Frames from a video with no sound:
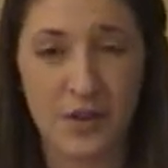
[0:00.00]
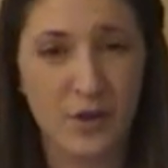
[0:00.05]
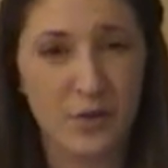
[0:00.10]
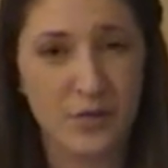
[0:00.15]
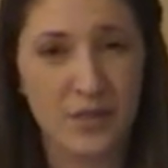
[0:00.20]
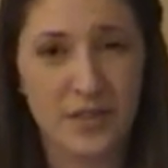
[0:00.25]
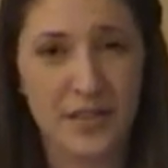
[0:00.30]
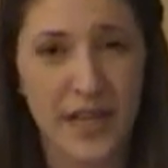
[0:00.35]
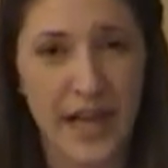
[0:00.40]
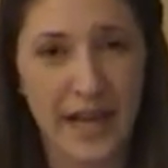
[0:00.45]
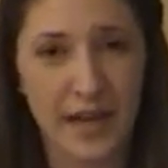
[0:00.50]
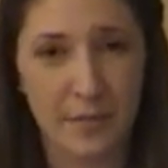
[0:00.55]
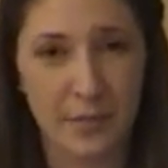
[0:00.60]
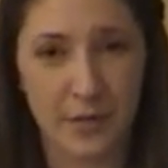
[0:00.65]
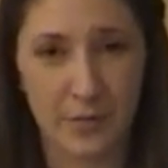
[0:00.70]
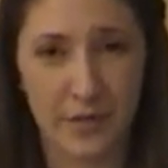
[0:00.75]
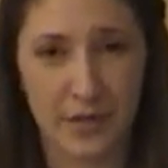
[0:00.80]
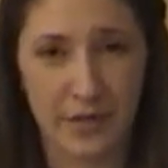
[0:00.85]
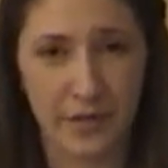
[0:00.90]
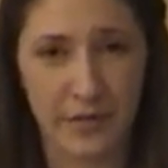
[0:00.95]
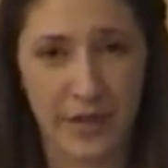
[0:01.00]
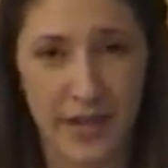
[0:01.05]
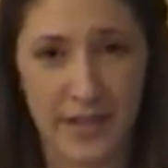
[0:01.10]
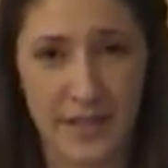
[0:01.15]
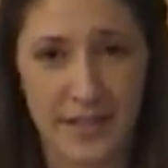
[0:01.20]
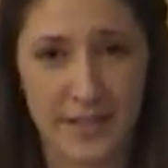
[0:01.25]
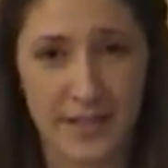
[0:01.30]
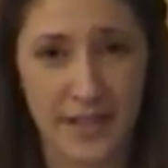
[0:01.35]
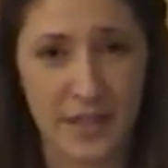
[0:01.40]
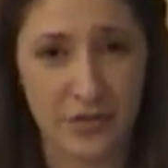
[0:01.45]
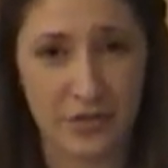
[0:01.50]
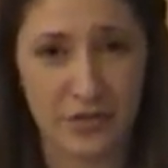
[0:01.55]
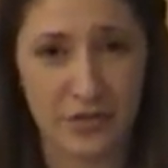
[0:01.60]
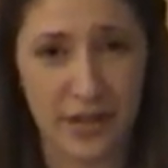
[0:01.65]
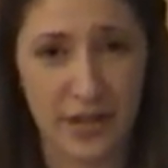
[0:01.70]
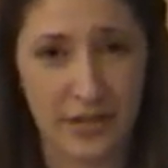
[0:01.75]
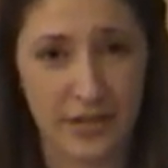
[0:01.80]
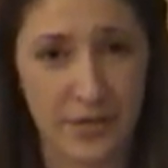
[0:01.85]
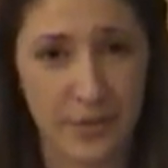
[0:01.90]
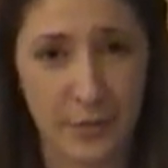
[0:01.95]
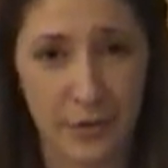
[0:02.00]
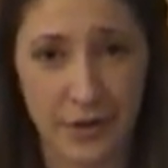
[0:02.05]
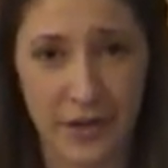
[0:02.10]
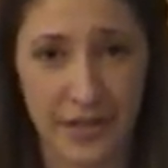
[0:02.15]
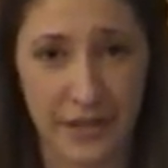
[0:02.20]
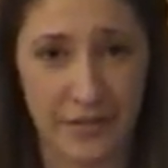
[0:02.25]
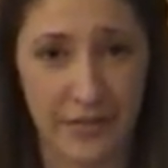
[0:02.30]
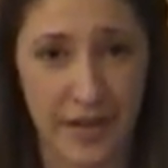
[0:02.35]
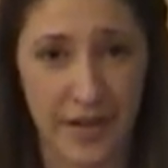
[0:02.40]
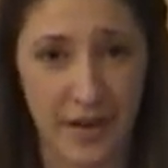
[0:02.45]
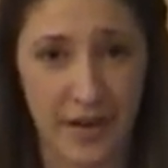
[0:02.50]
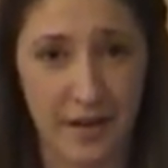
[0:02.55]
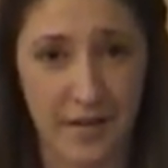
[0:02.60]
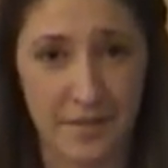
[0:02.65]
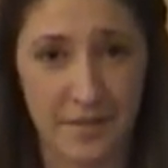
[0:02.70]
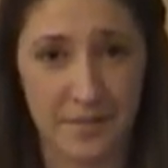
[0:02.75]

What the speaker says: Who's liable when a fan gets injured at a sporting event?